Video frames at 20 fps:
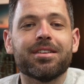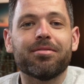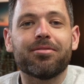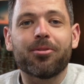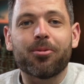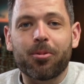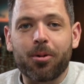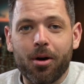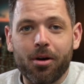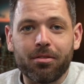of
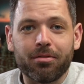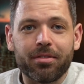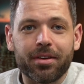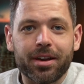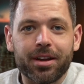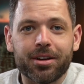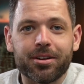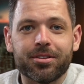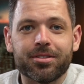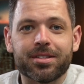quote
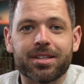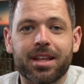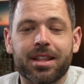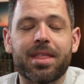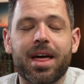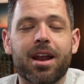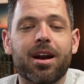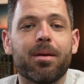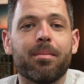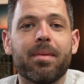videos
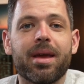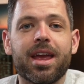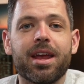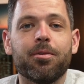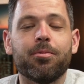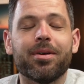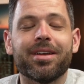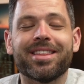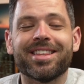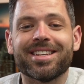that are made
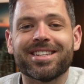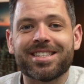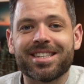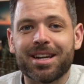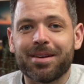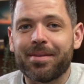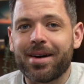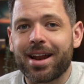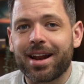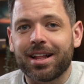with
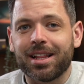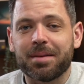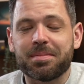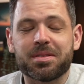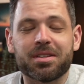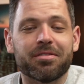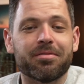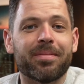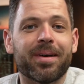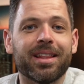cinematic clips
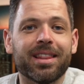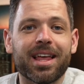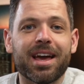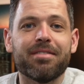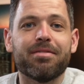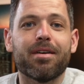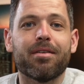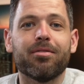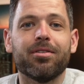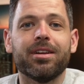of my
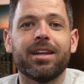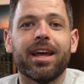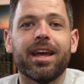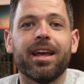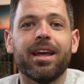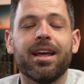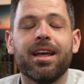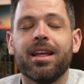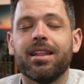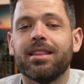life every day
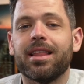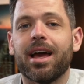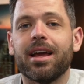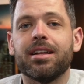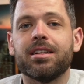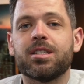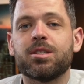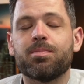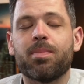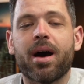that
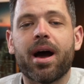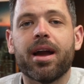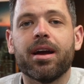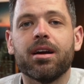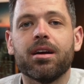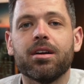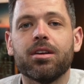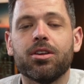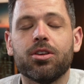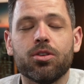
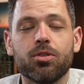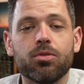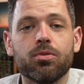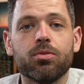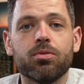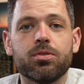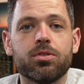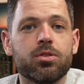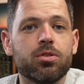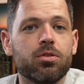inspire
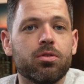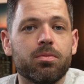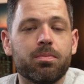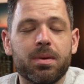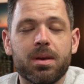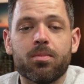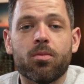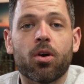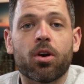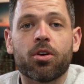you to
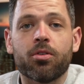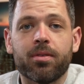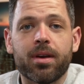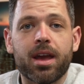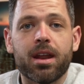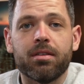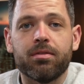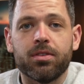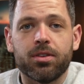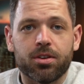be more
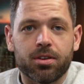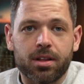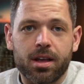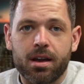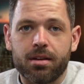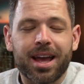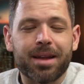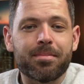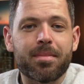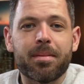creative in your
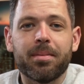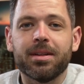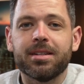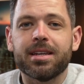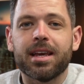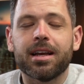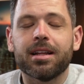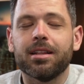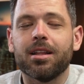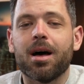life and maybe
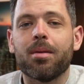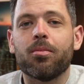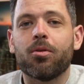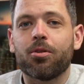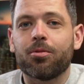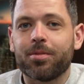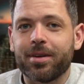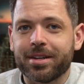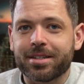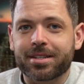take a lot more
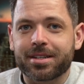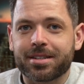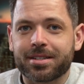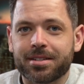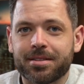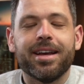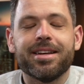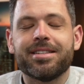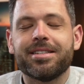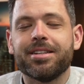risks.
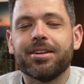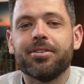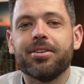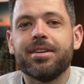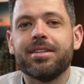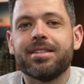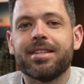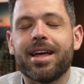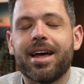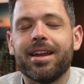A
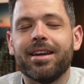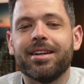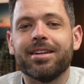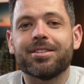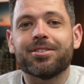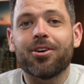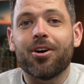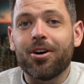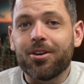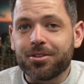series then
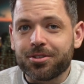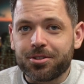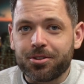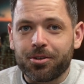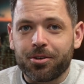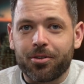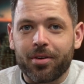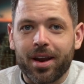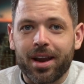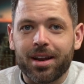is also
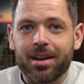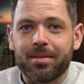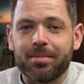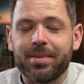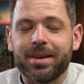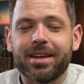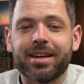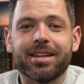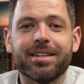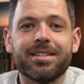great
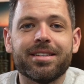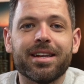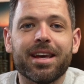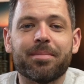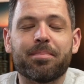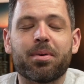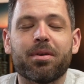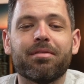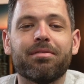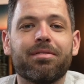because
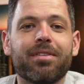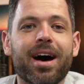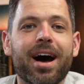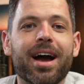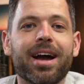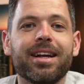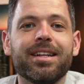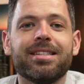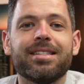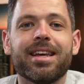it
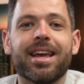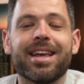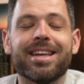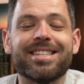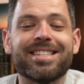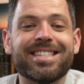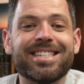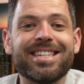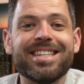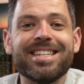provides a
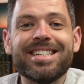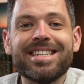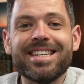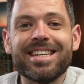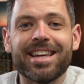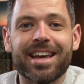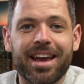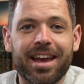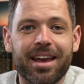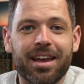
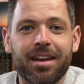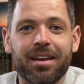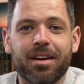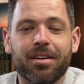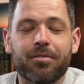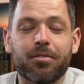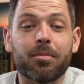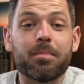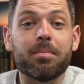CTA for